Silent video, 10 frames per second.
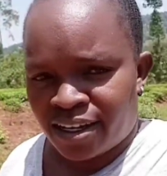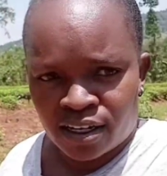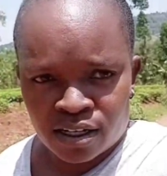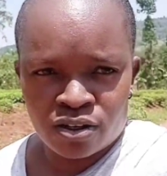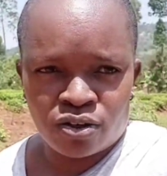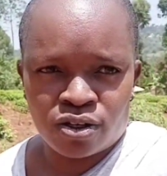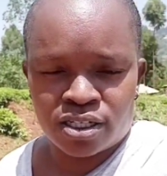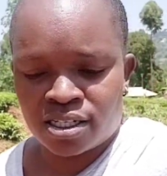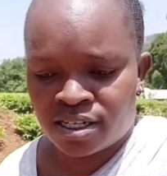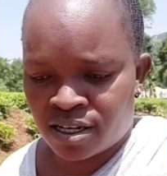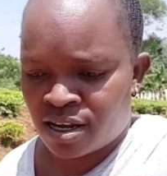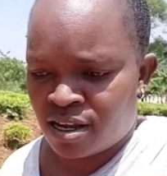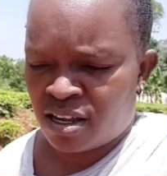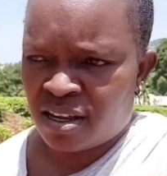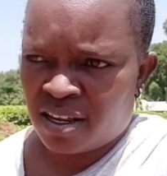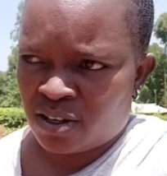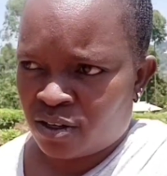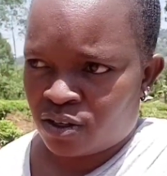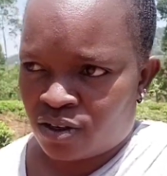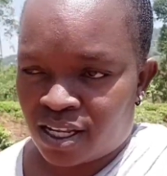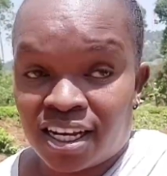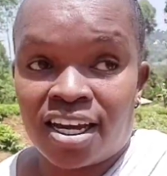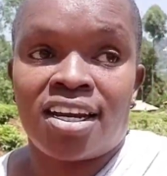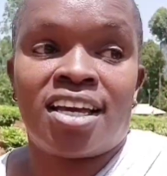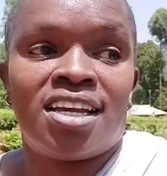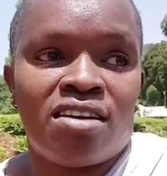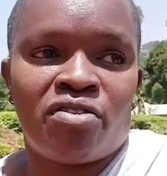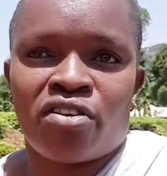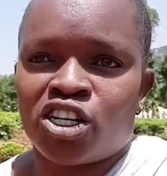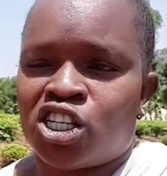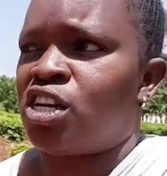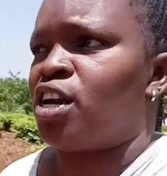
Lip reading: Not so that I can get the fresh air.